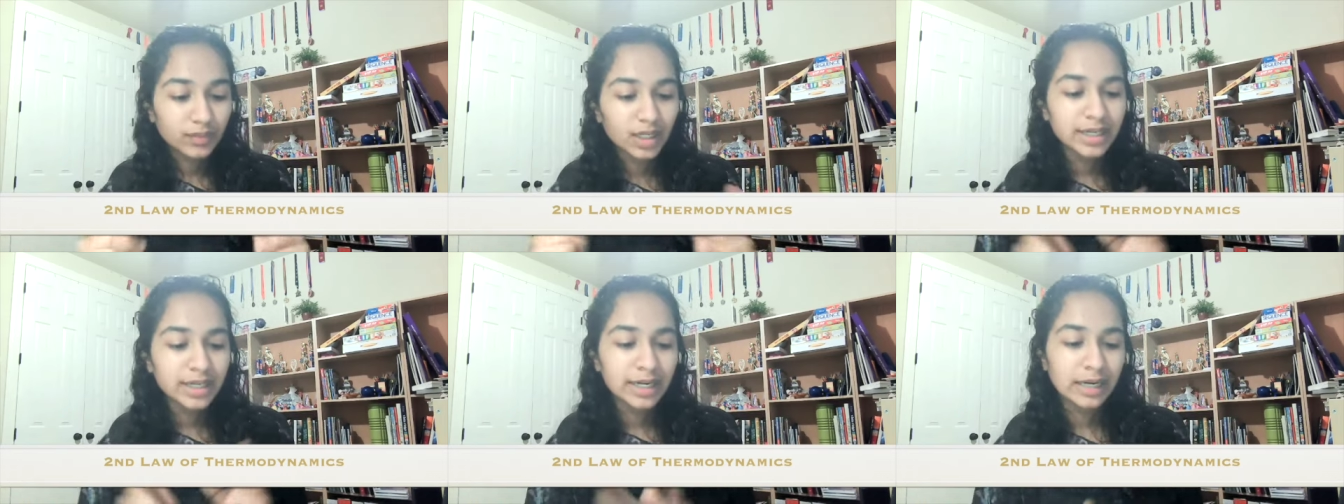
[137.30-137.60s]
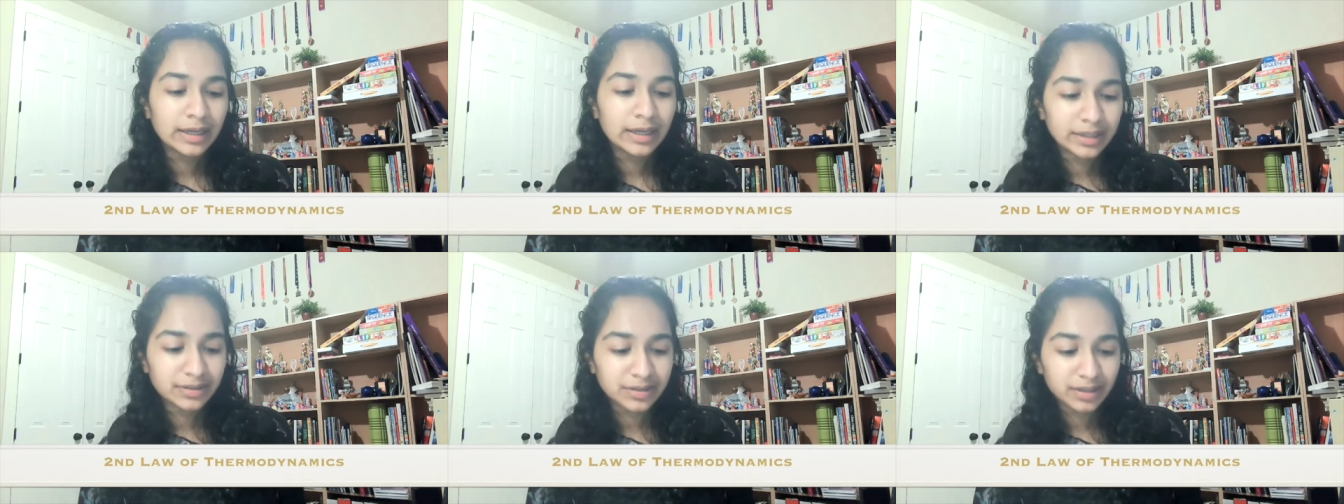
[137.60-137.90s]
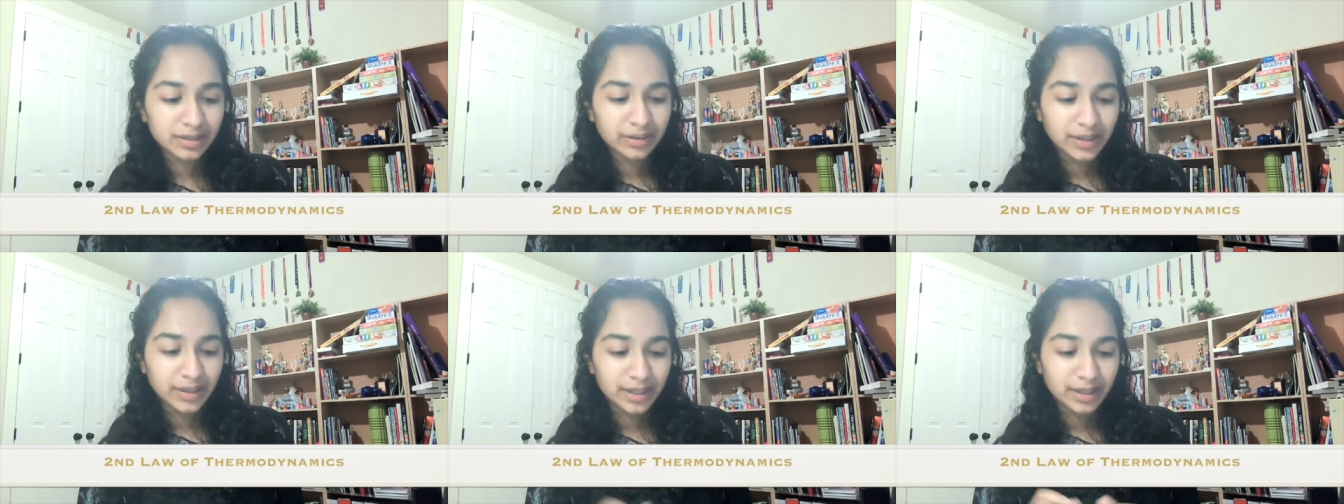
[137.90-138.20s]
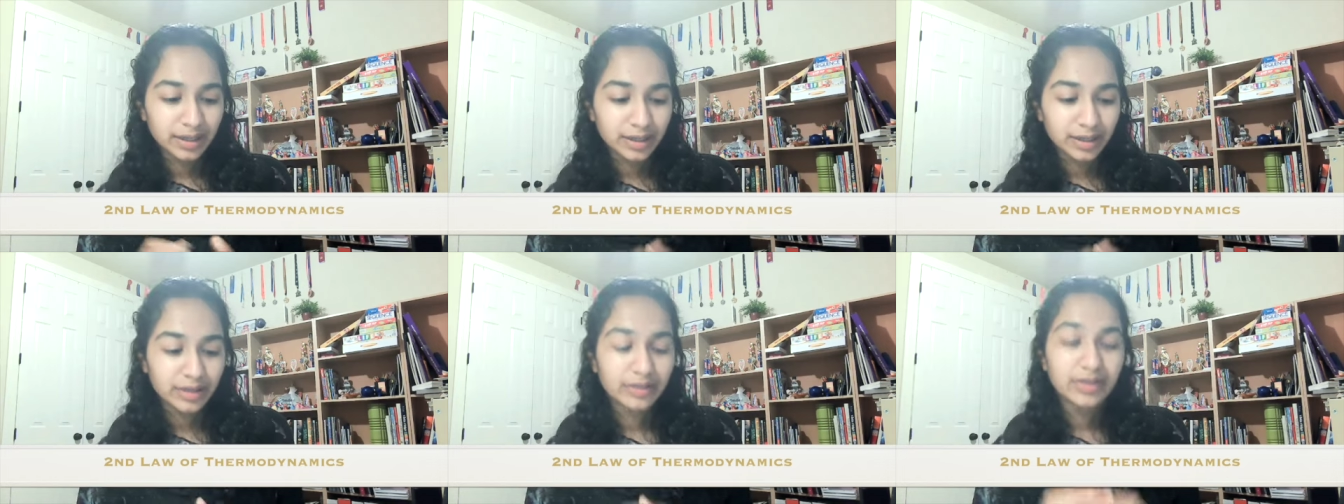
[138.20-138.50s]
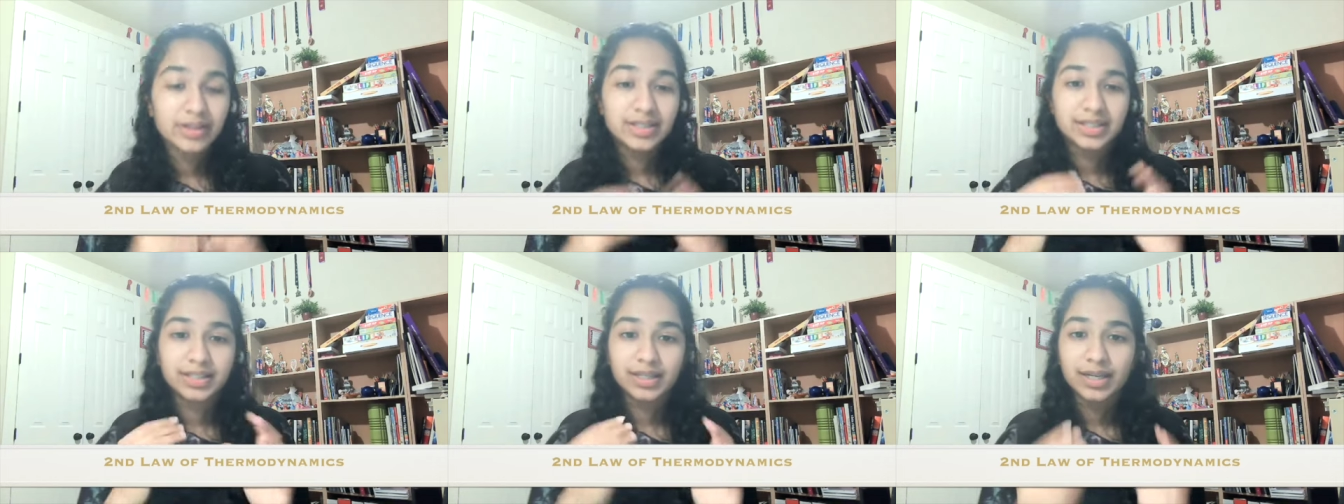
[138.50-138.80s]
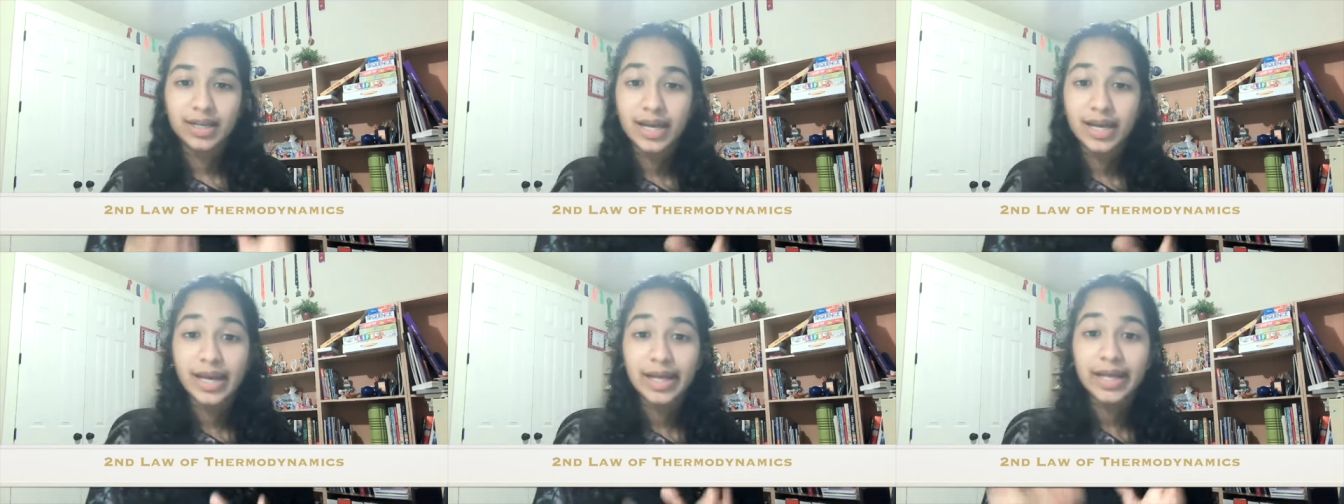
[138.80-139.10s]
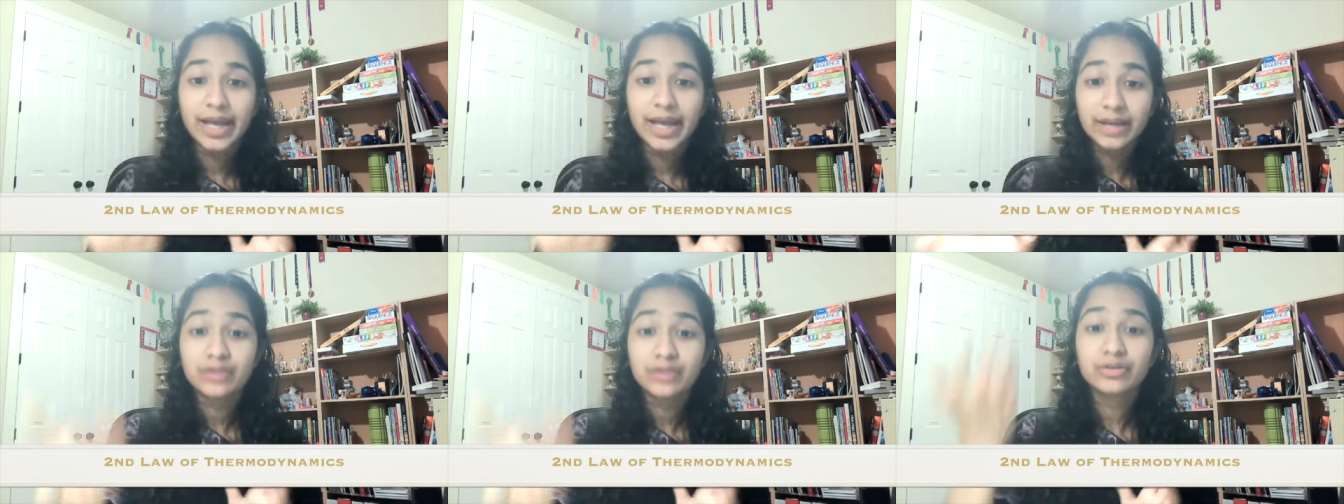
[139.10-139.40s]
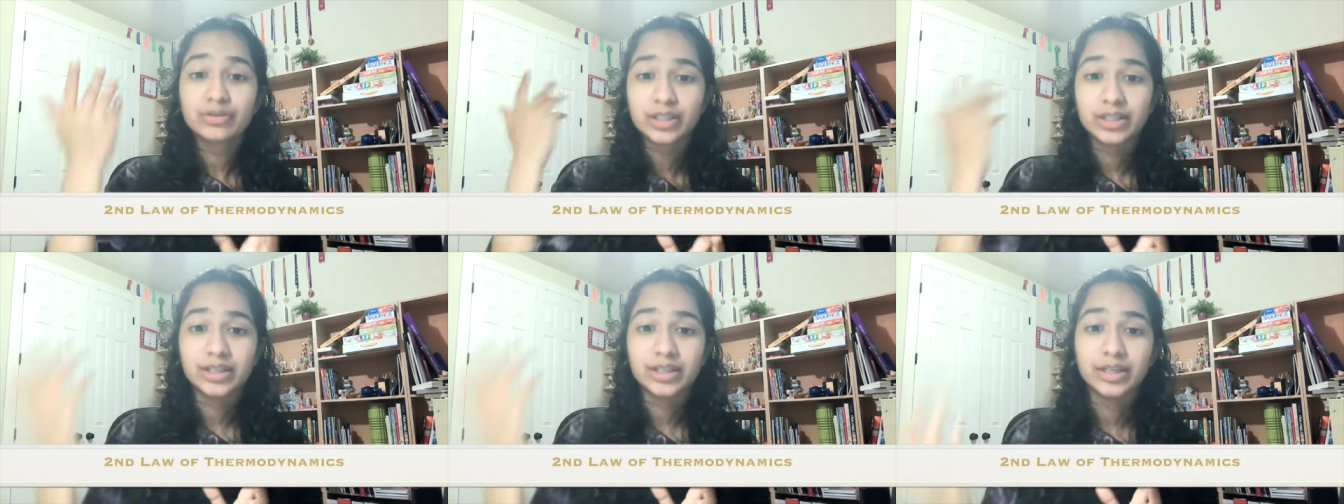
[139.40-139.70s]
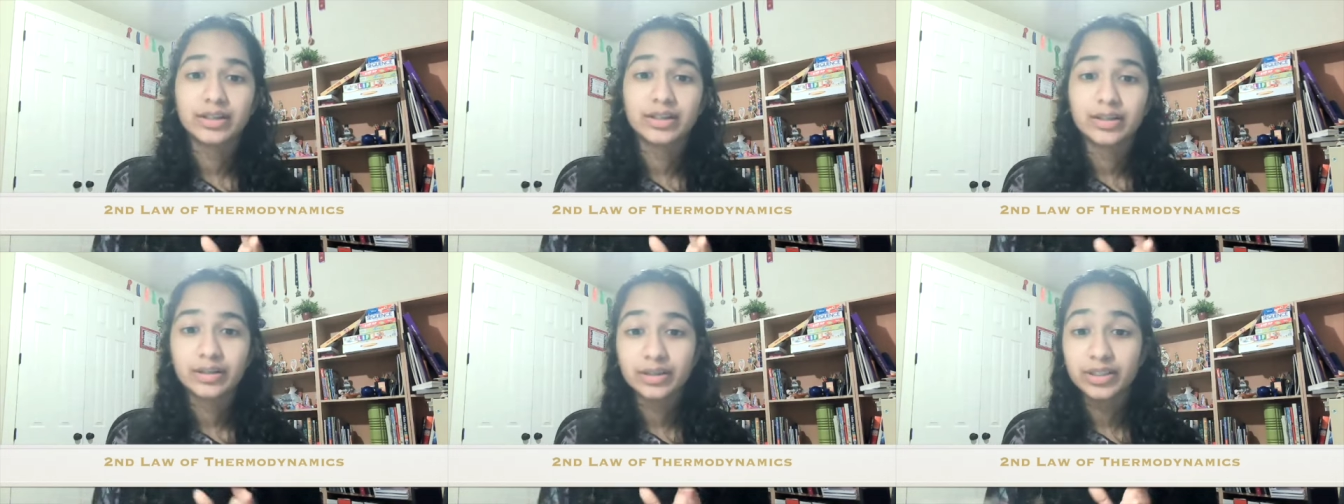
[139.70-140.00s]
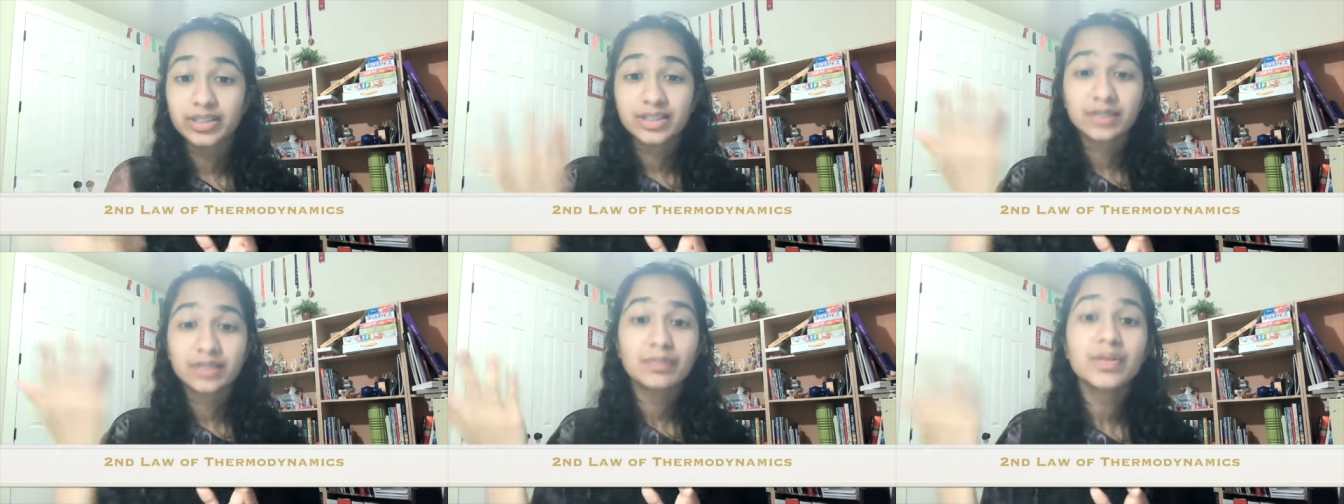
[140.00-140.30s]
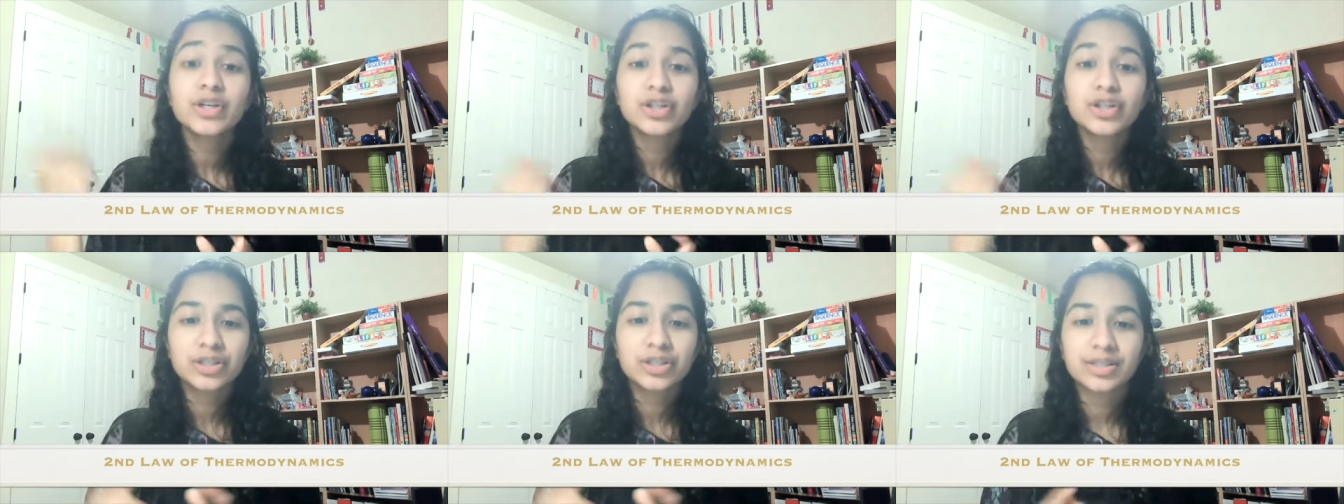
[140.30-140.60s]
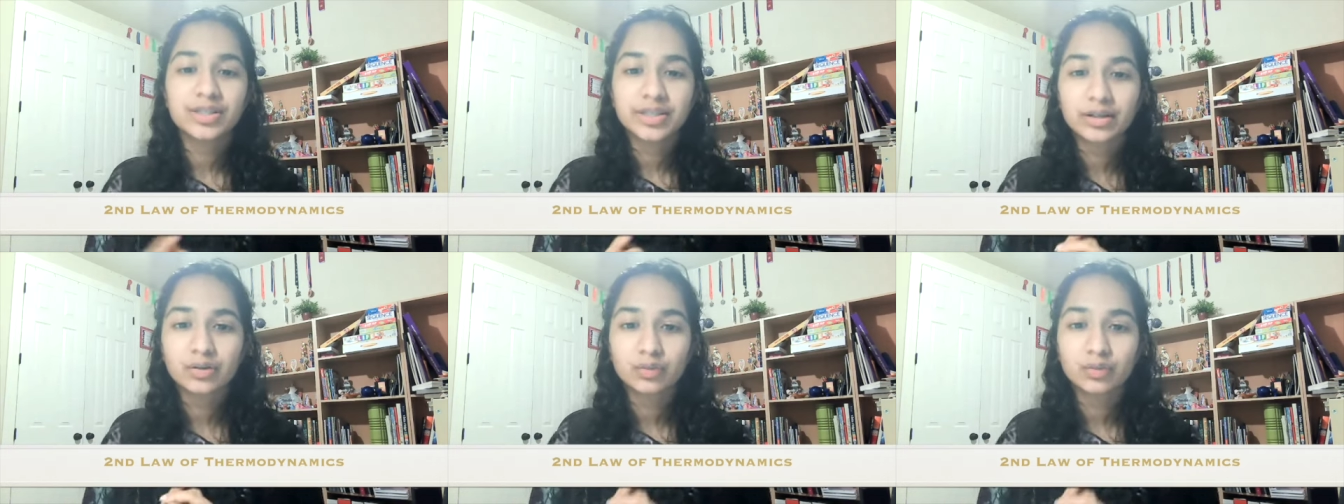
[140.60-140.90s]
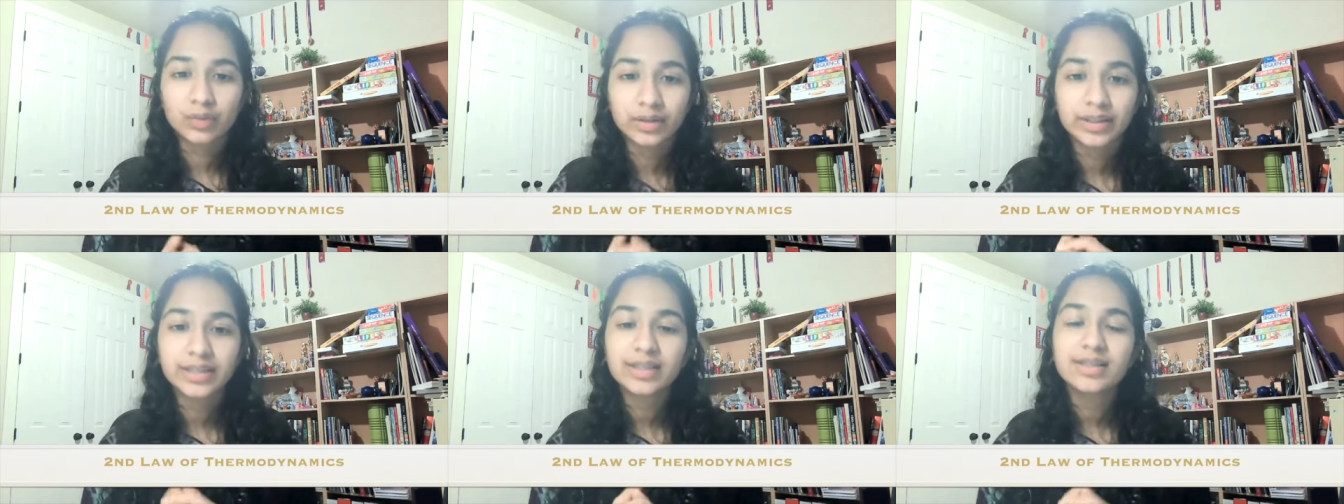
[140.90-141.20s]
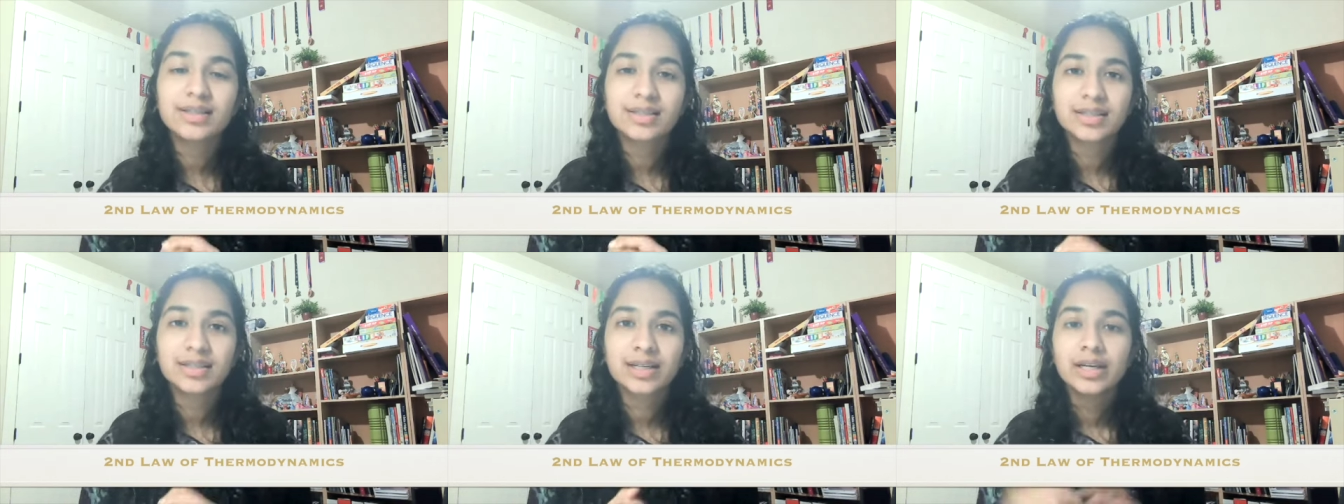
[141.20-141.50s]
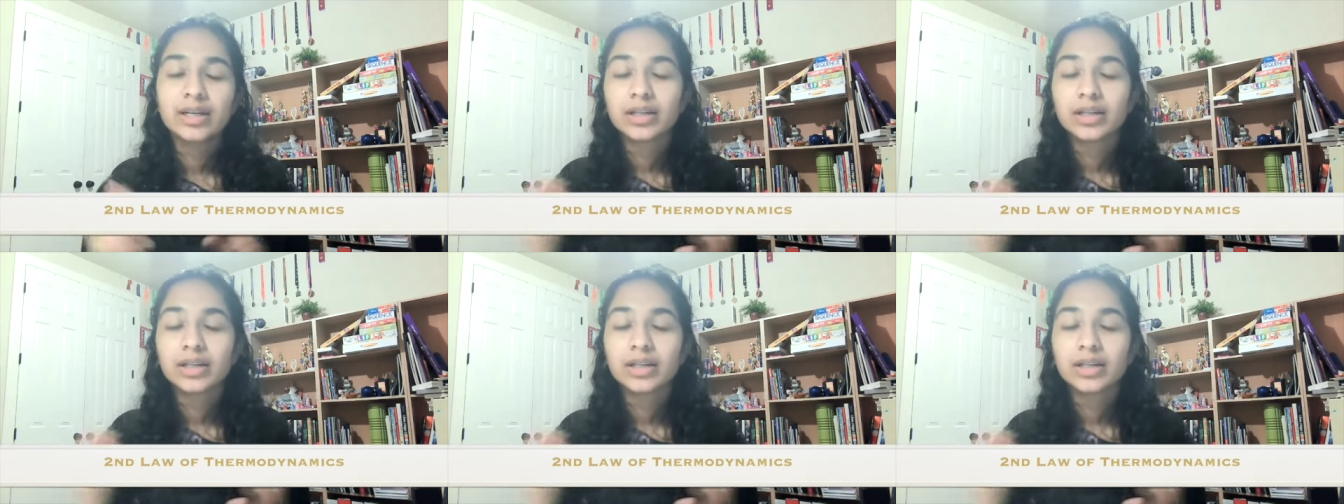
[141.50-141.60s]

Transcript: Now, here's the thing this energy, these emissions that are released,